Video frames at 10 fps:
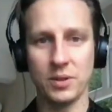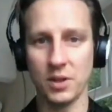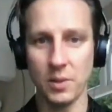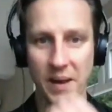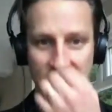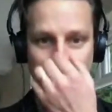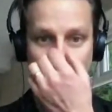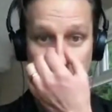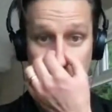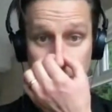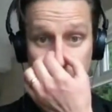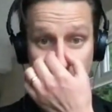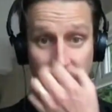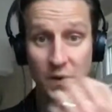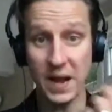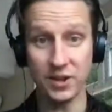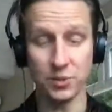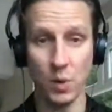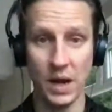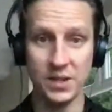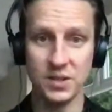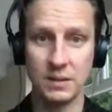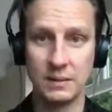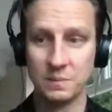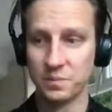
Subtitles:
the best guys, free agent-wise.